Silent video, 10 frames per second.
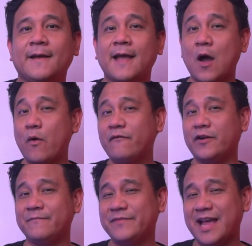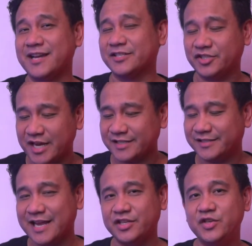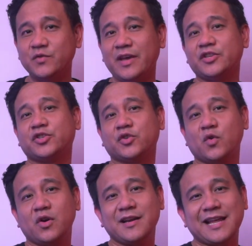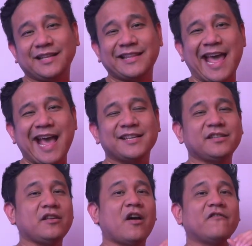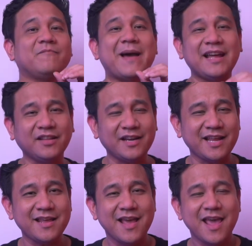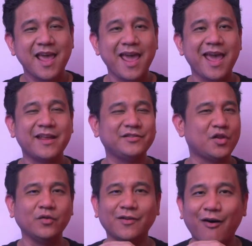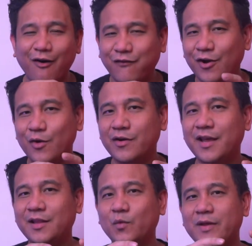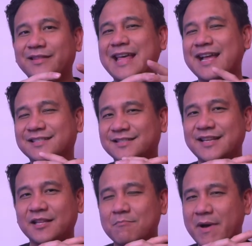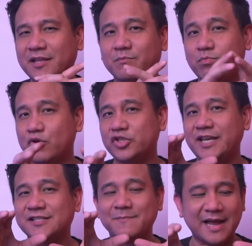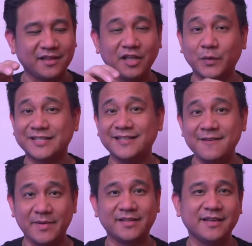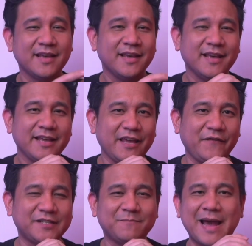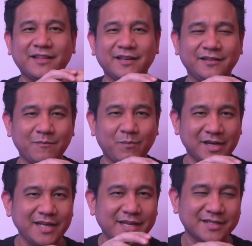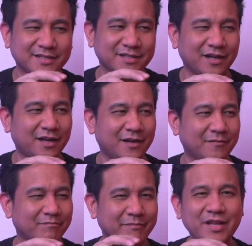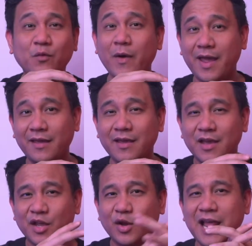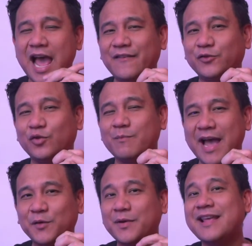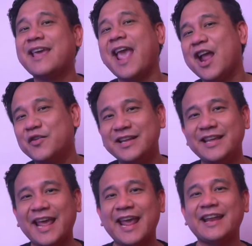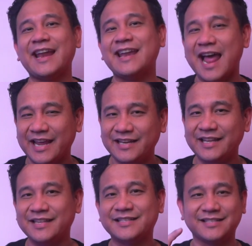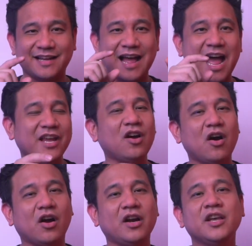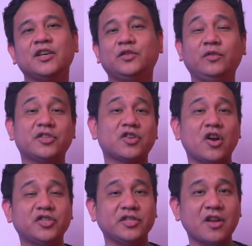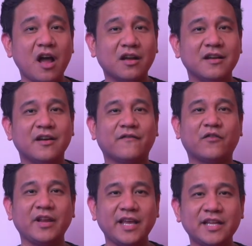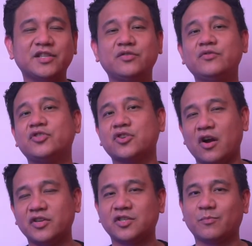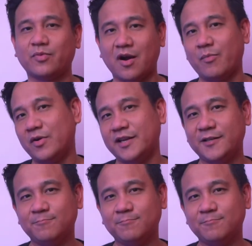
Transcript: However, I suggest that you ensure that it has enough battery and don't overload it with tasks that might push its battery to its limit. If its battery depletes midway, you'll have to manually carry and align its IR to the charging dock for it to charge properly.